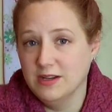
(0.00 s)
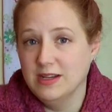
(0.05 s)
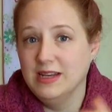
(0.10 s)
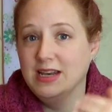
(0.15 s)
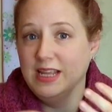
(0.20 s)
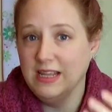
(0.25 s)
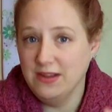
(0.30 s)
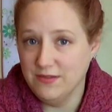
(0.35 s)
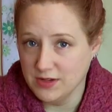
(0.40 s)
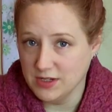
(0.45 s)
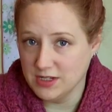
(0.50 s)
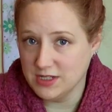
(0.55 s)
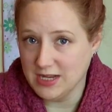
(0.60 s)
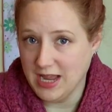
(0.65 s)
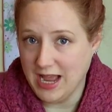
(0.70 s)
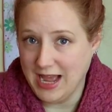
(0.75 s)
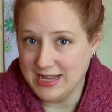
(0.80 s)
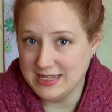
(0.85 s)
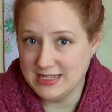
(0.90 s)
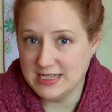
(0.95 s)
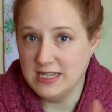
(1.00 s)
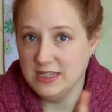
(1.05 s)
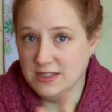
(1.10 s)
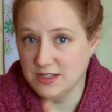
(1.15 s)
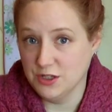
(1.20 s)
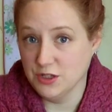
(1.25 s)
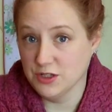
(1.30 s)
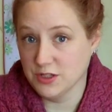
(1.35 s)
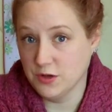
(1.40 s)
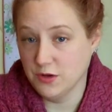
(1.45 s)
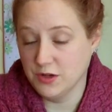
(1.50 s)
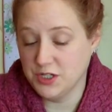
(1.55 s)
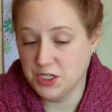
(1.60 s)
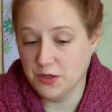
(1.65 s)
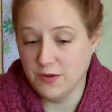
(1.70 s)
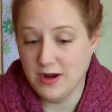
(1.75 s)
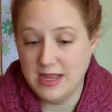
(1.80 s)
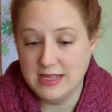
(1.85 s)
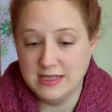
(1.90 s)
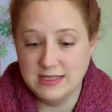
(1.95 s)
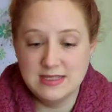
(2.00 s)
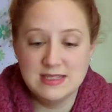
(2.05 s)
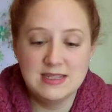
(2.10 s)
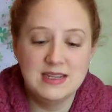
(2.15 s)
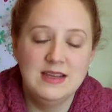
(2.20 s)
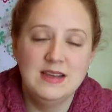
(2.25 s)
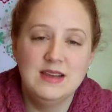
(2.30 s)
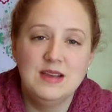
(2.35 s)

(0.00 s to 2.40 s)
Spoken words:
leave it as is and just cut your ends.